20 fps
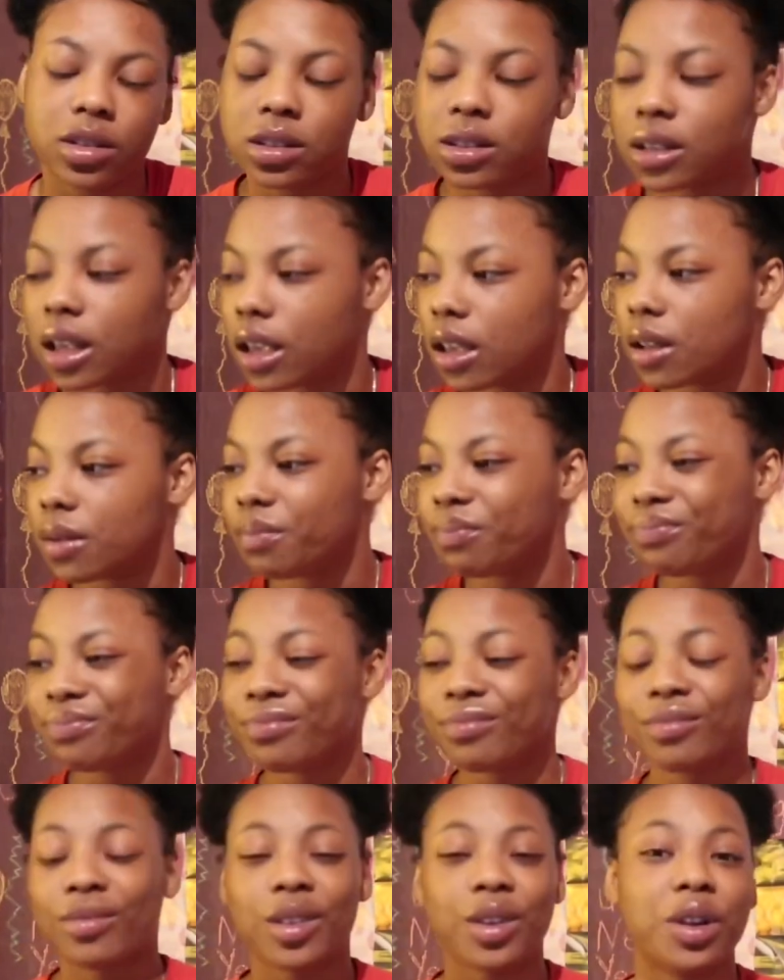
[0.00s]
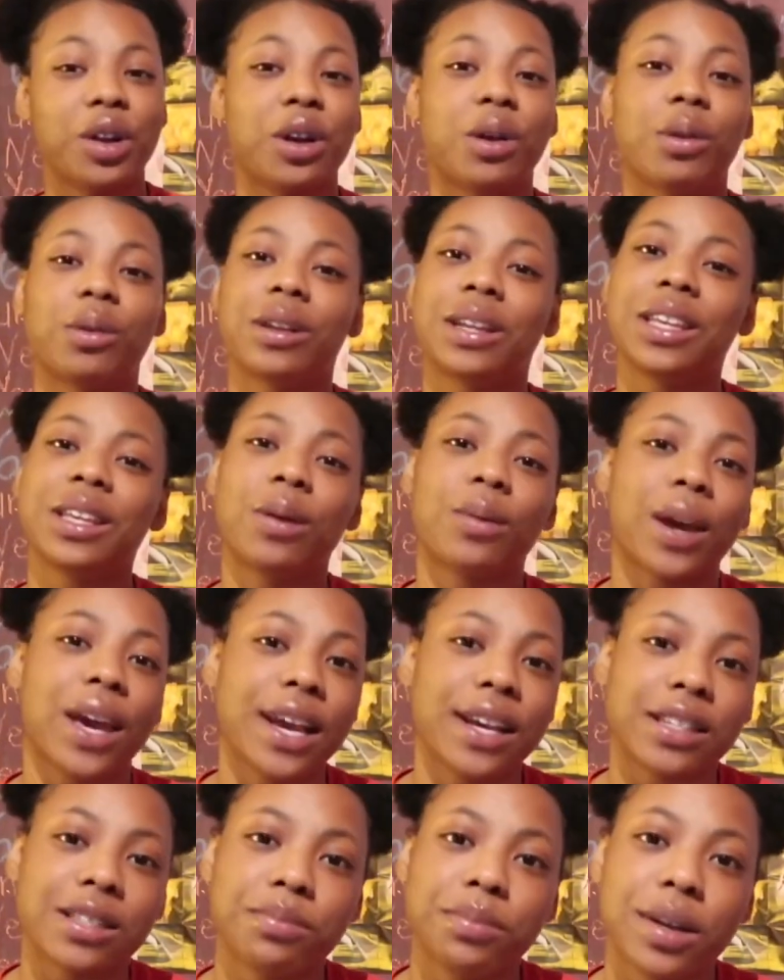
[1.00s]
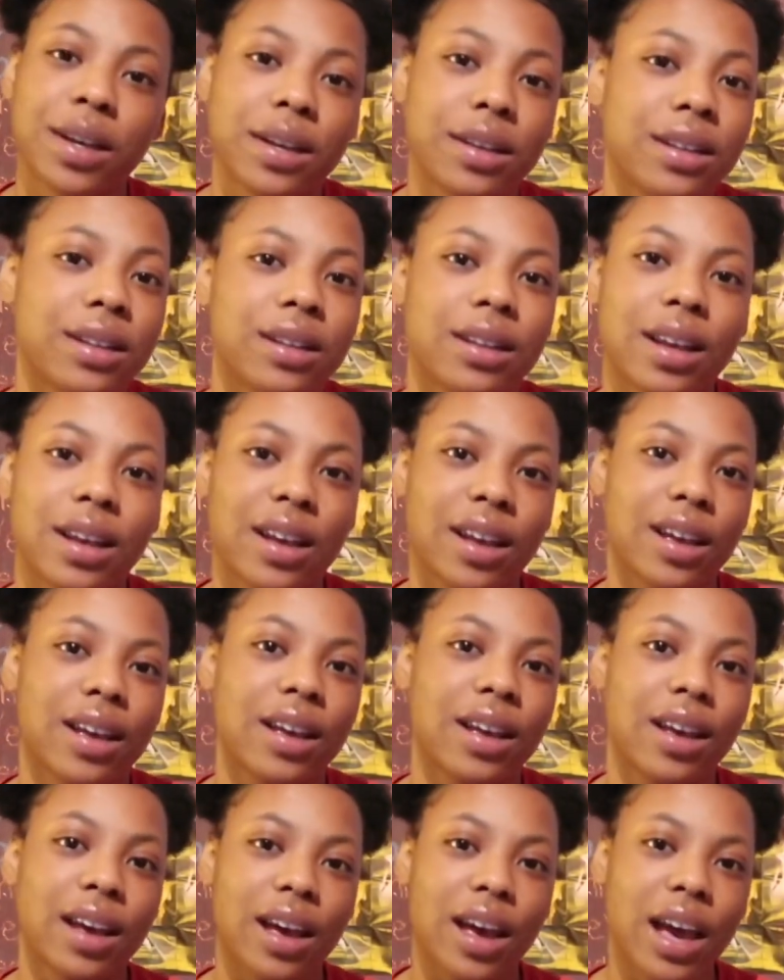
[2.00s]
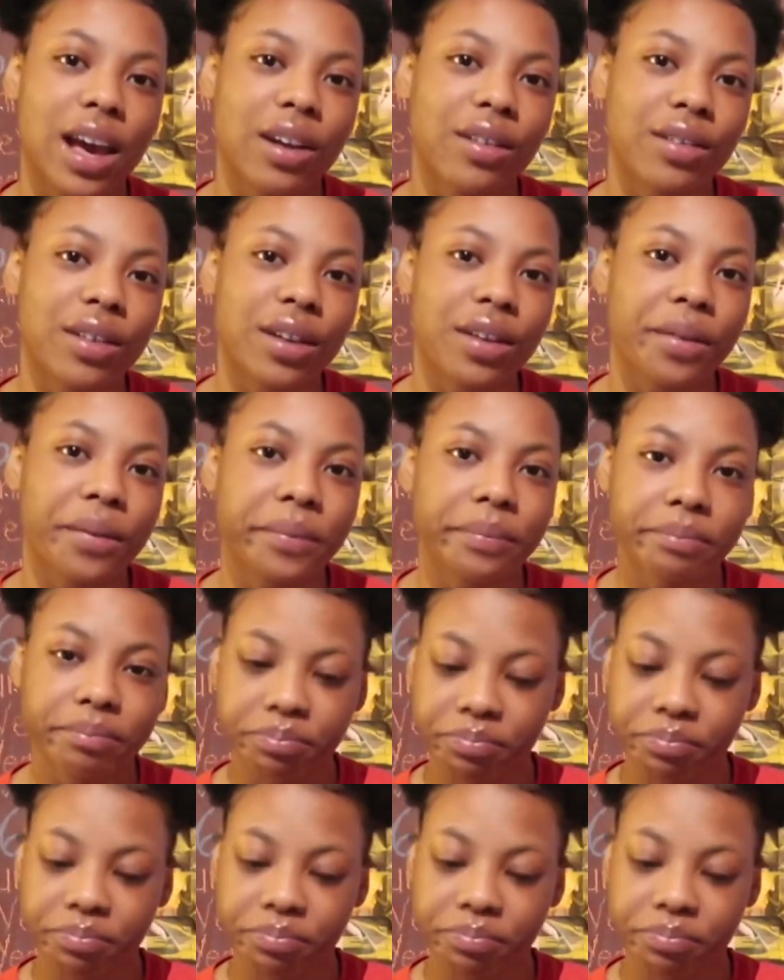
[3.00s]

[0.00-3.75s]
It's like, girl, clean your case, but I don't know.